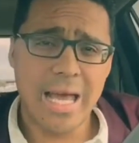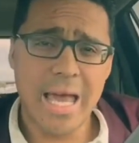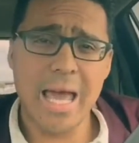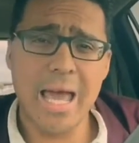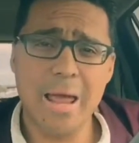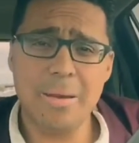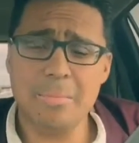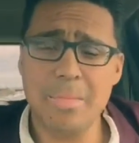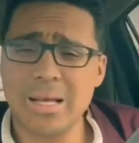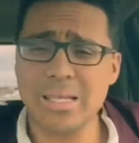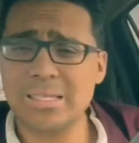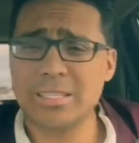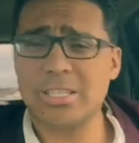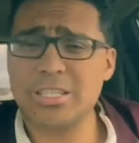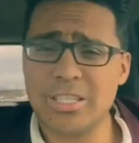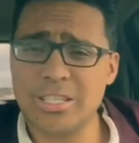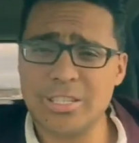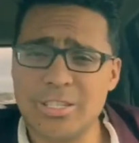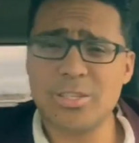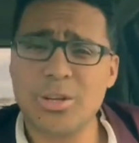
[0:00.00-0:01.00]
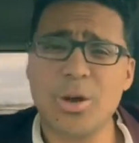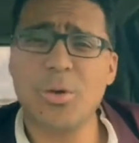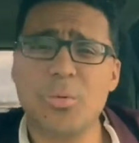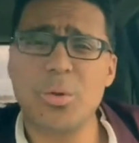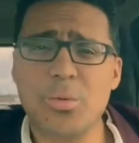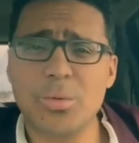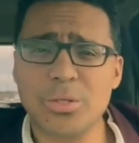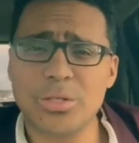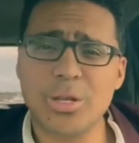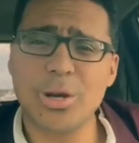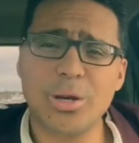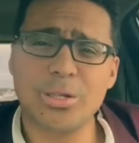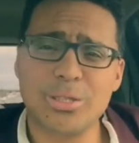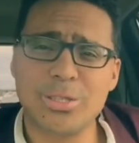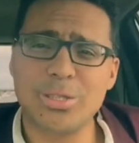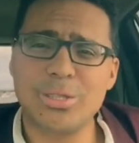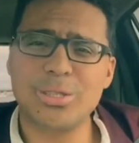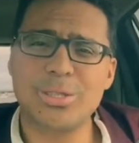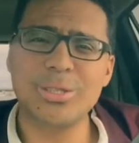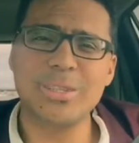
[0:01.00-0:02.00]
and messaging. So we will talk
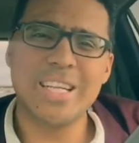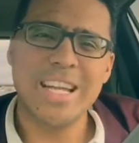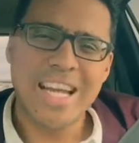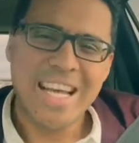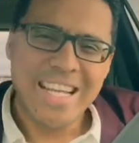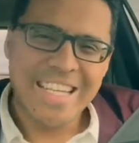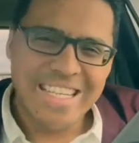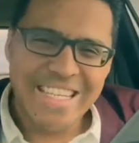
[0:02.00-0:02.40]
to you soon.